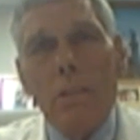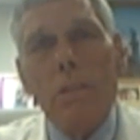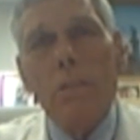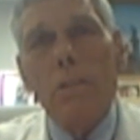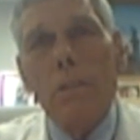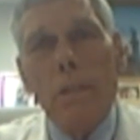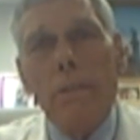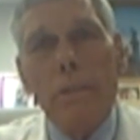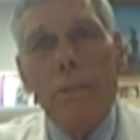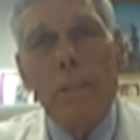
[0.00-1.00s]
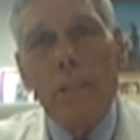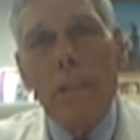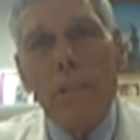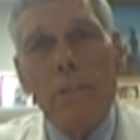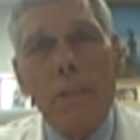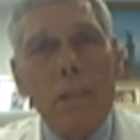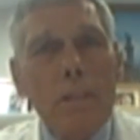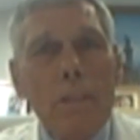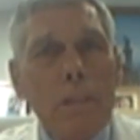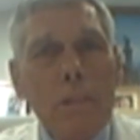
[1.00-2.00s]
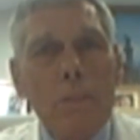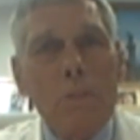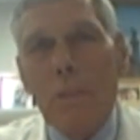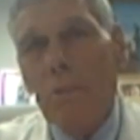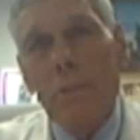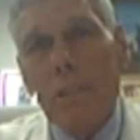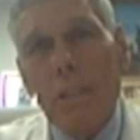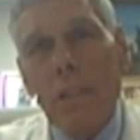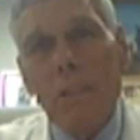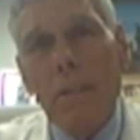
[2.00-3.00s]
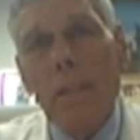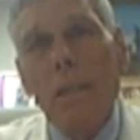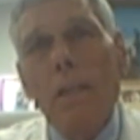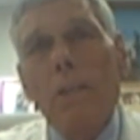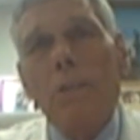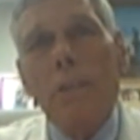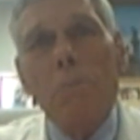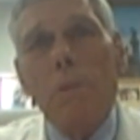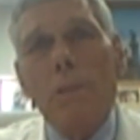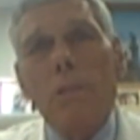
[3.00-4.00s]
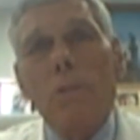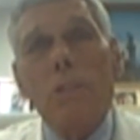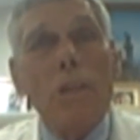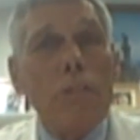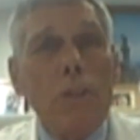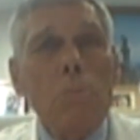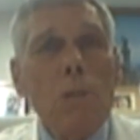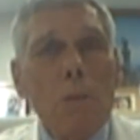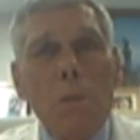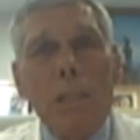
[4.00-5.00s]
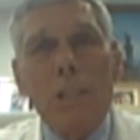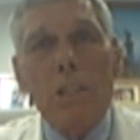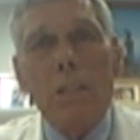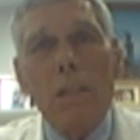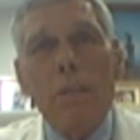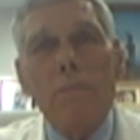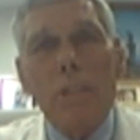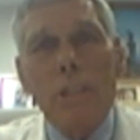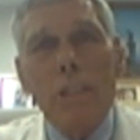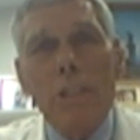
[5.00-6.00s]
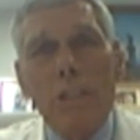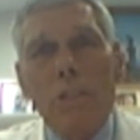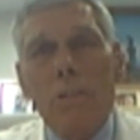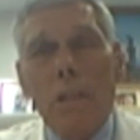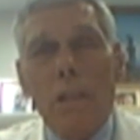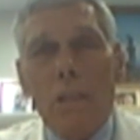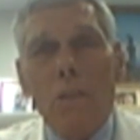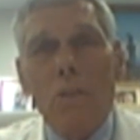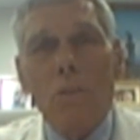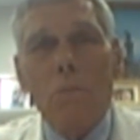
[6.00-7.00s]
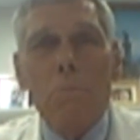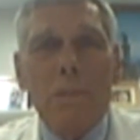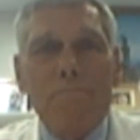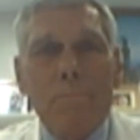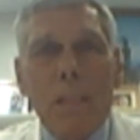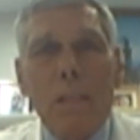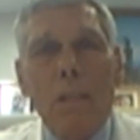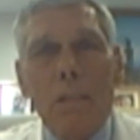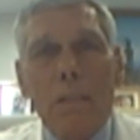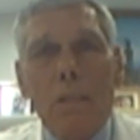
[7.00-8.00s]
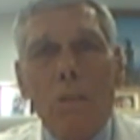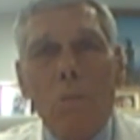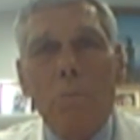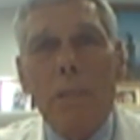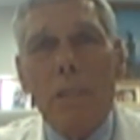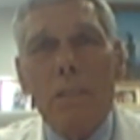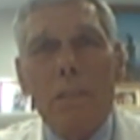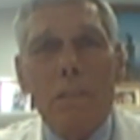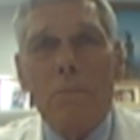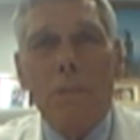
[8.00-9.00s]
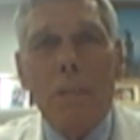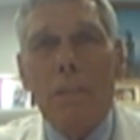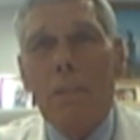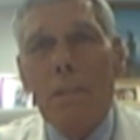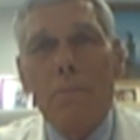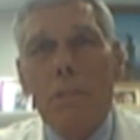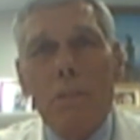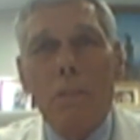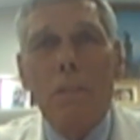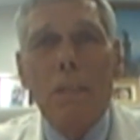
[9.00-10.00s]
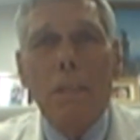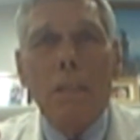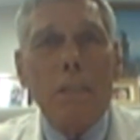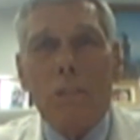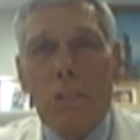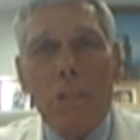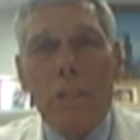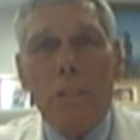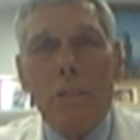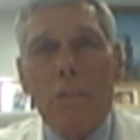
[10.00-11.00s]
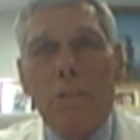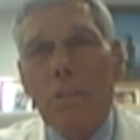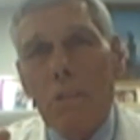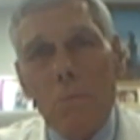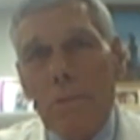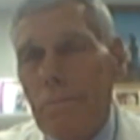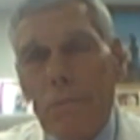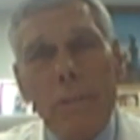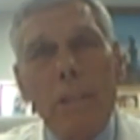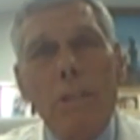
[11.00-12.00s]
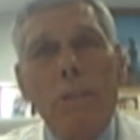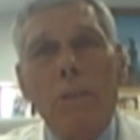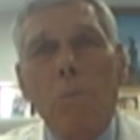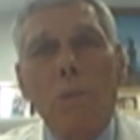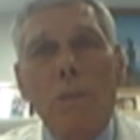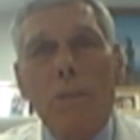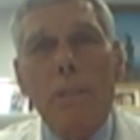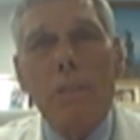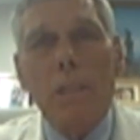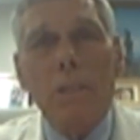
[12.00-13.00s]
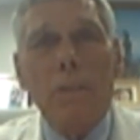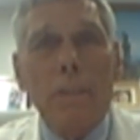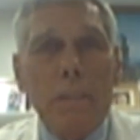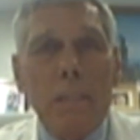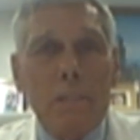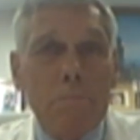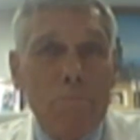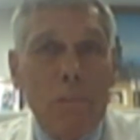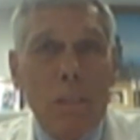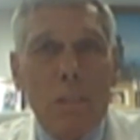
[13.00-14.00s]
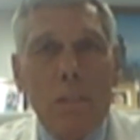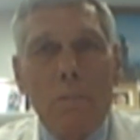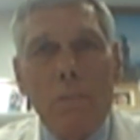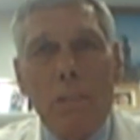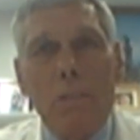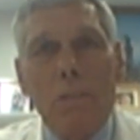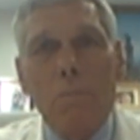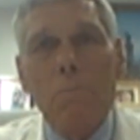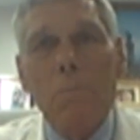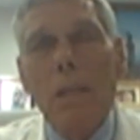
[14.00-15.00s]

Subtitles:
It's 100 degrees centigrade, 100 120 degrees centigrade treatment. So it's a thermal ablation of the tissue, not a cold. But they called it cold because relative to electrosurgical units were 300 or more degrees centigrade. That's relatively cool.